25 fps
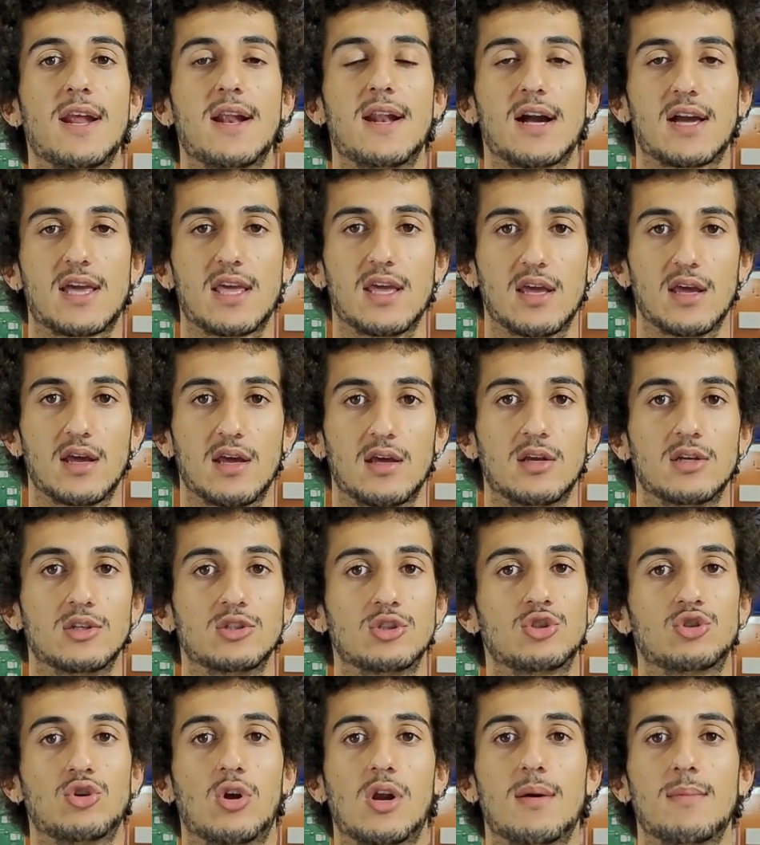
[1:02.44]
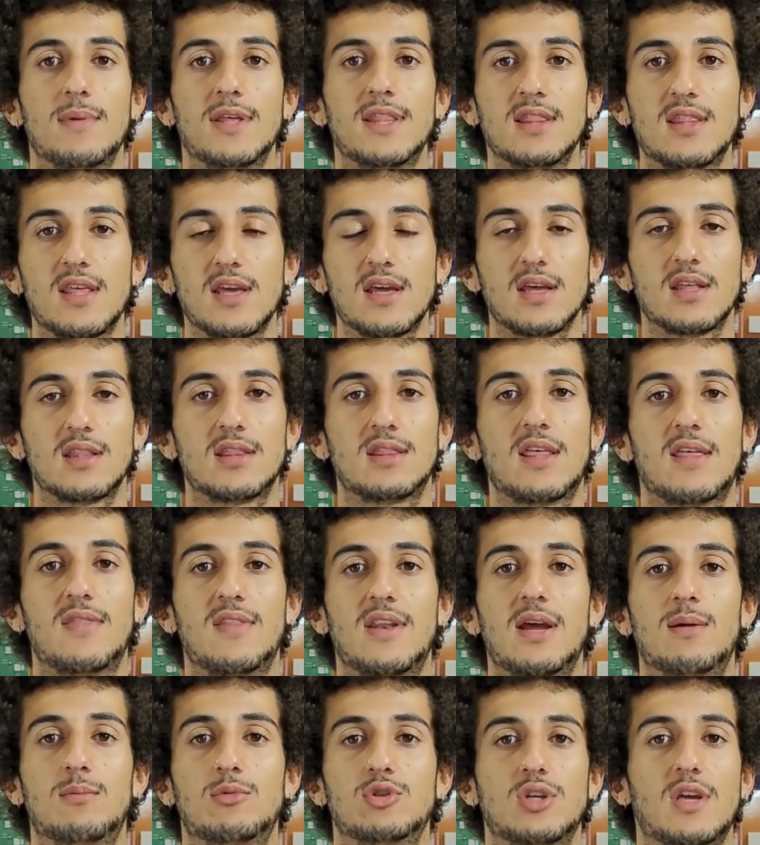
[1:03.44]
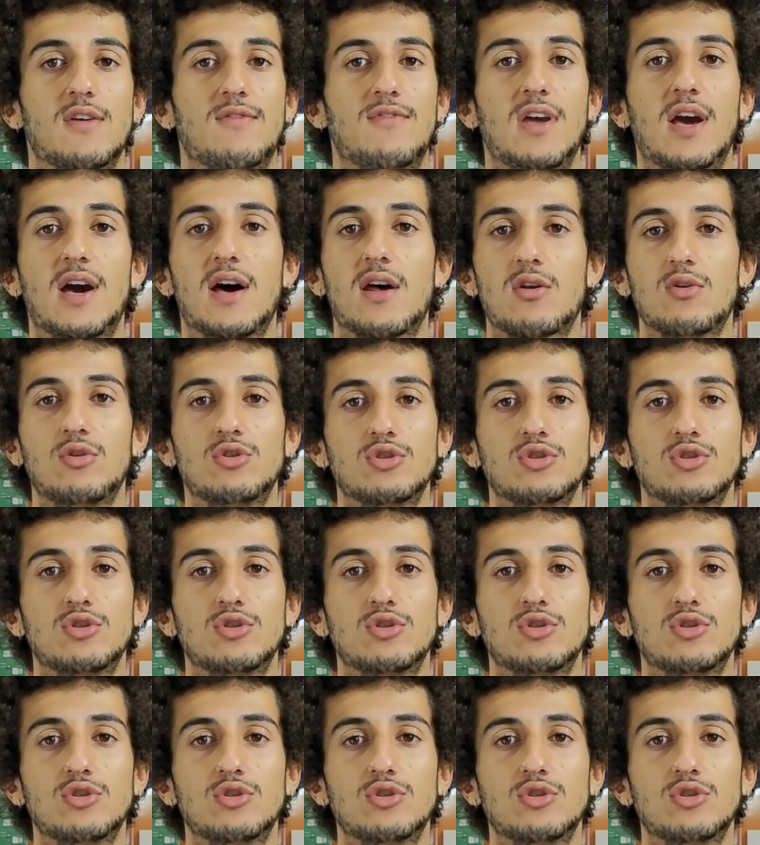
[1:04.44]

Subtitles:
so that we would only have to look at how we want